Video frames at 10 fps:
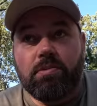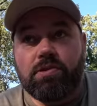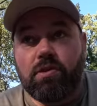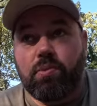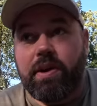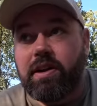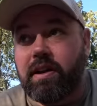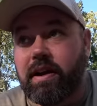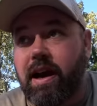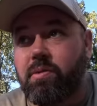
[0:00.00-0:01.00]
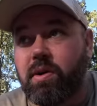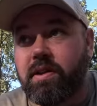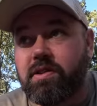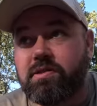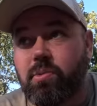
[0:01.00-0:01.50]
So we could have got
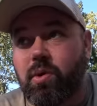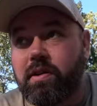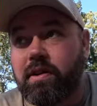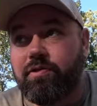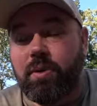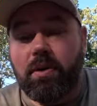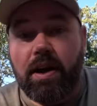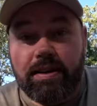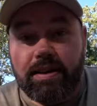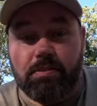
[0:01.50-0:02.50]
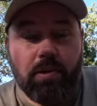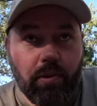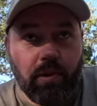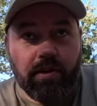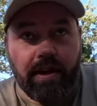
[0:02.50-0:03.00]
one this morning if we were hunting, but
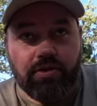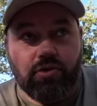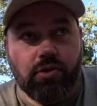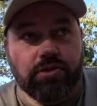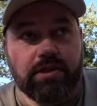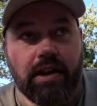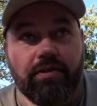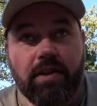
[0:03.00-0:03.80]
we weren't at school and stuff.